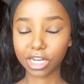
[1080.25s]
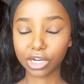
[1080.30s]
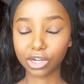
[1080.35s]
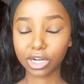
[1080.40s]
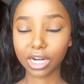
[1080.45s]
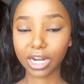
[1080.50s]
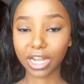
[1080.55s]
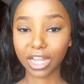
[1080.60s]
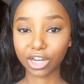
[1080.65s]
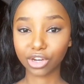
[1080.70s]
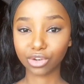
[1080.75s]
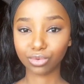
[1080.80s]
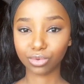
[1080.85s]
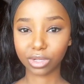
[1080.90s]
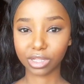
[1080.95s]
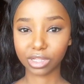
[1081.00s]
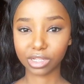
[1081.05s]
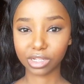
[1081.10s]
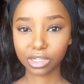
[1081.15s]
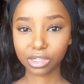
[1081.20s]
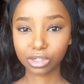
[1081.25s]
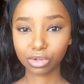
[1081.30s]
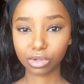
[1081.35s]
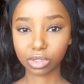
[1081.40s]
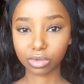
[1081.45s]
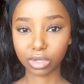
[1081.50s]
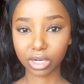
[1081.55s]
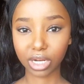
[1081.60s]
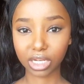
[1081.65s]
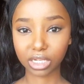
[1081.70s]
but I don't like doing this
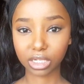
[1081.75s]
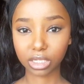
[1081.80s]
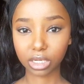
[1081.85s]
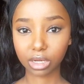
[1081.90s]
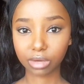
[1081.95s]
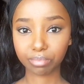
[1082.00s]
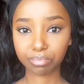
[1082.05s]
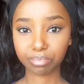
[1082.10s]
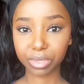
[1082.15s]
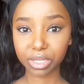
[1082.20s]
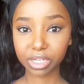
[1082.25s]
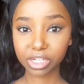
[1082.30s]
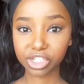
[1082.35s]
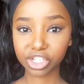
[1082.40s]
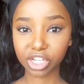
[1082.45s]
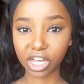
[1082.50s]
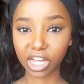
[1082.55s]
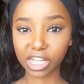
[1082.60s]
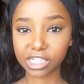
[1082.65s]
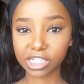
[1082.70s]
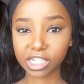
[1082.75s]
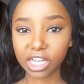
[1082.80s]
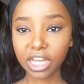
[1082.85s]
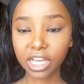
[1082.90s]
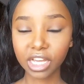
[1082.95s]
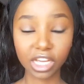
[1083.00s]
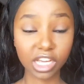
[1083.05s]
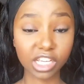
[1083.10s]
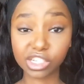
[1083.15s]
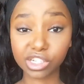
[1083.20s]
because when I take pictures,
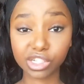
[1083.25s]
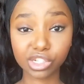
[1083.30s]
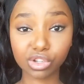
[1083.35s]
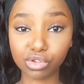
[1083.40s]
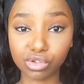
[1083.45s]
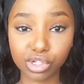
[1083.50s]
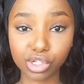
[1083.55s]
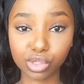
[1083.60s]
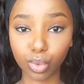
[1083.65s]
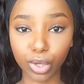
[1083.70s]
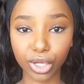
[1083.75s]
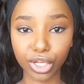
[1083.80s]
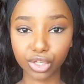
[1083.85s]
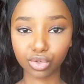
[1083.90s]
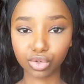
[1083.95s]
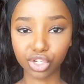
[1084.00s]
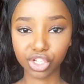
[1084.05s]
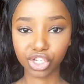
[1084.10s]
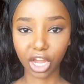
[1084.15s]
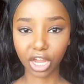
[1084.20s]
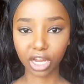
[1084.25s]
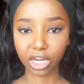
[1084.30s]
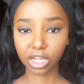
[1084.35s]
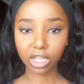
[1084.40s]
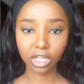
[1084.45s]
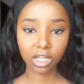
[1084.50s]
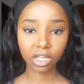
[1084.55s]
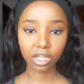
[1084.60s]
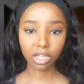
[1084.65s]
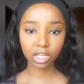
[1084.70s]
it just looks way too
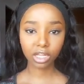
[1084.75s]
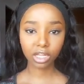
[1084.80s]
shiny.